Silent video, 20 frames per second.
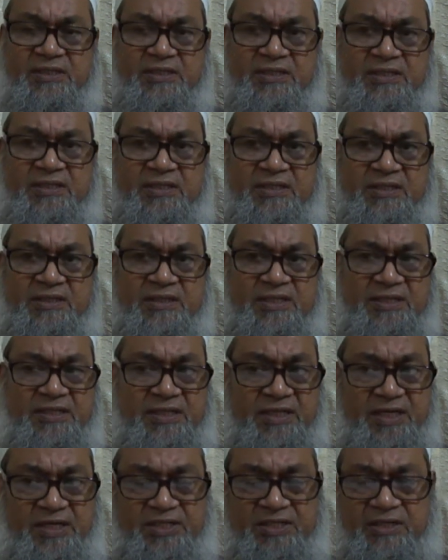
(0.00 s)
the
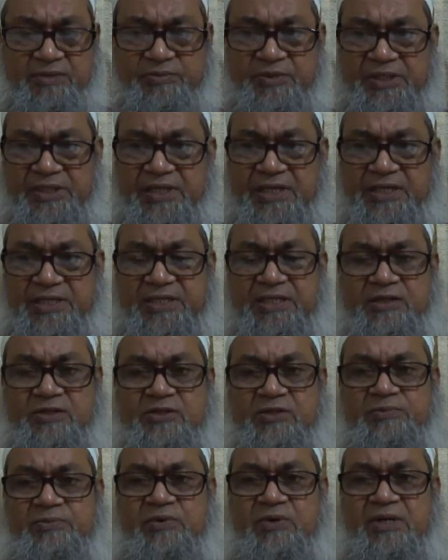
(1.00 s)
degeneration of the hair cells
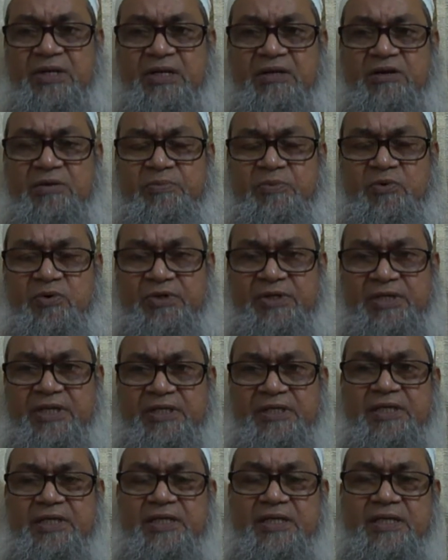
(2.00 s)
of organ of Corti,
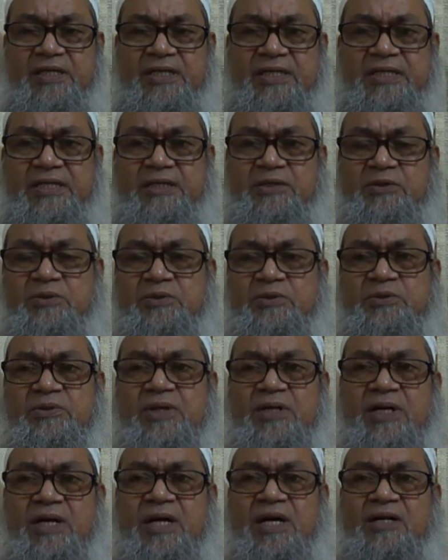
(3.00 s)
leading to
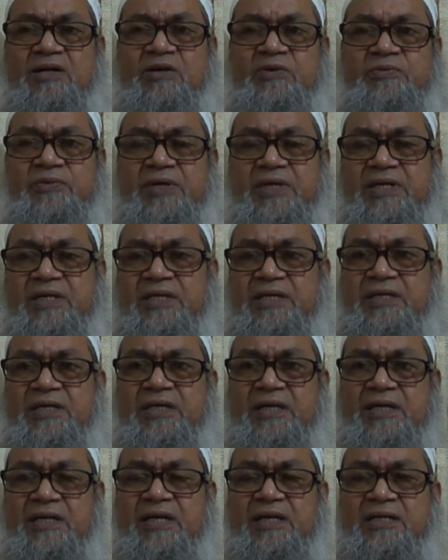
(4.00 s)
hard of hearing,
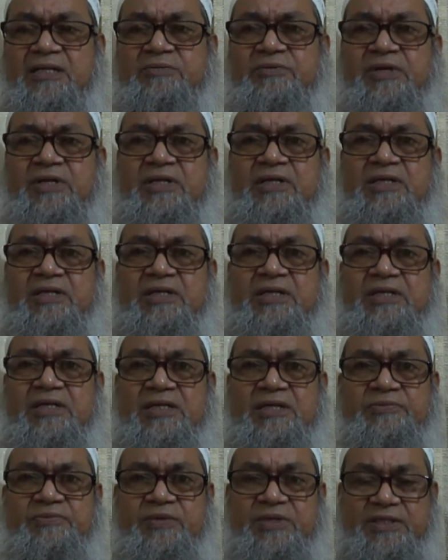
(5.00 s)
ultimately
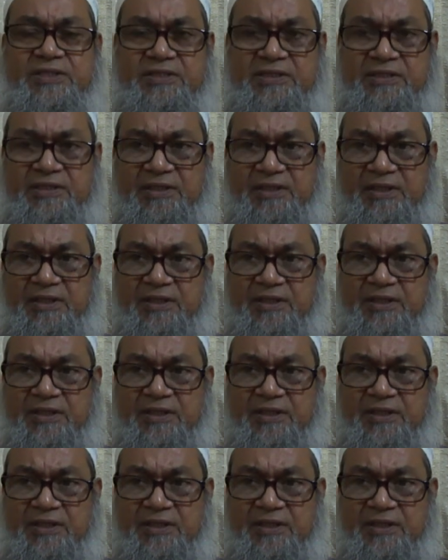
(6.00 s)
deafness.